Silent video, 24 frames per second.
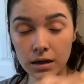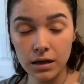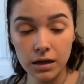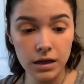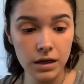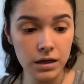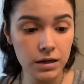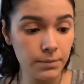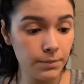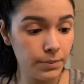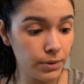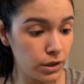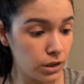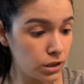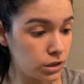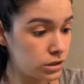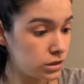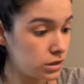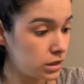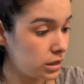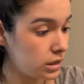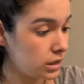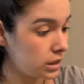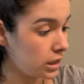In
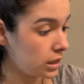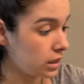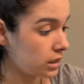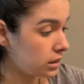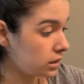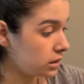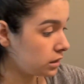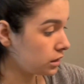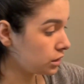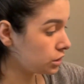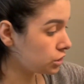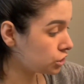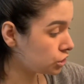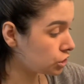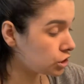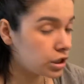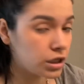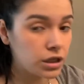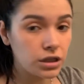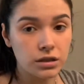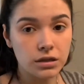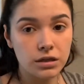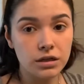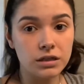person, it
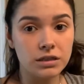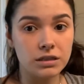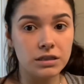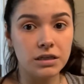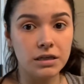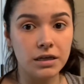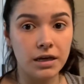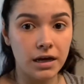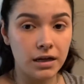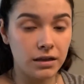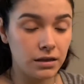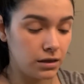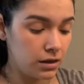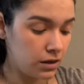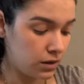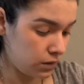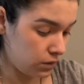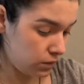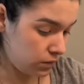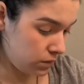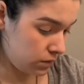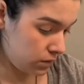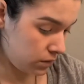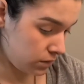legit looks
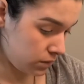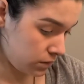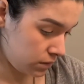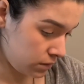yellow